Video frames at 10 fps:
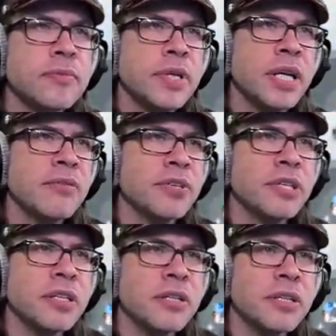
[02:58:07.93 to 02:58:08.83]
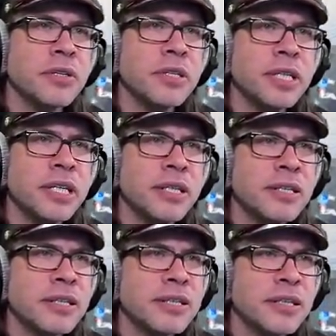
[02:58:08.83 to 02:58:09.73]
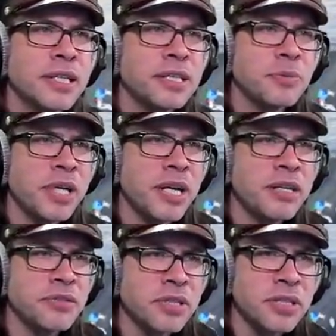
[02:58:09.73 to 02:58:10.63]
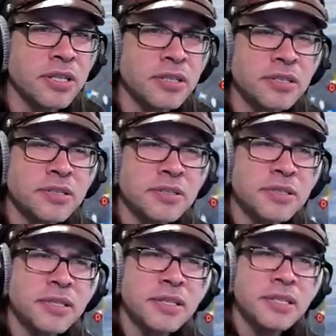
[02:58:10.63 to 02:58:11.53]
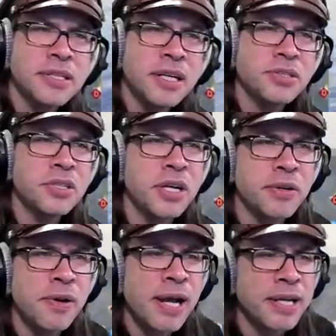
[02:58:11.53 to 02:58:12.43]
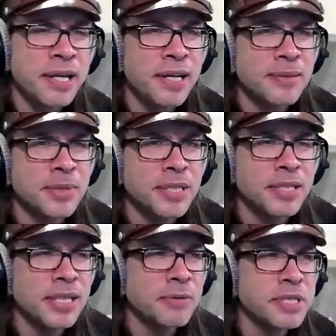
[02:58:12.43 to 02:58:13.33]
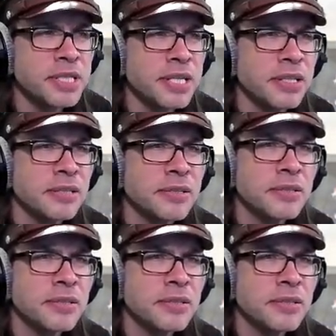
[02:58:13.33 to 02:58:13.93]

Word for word: Yeah, Vero, yeah. That's why I turned. I took a crack at him, and then that was it.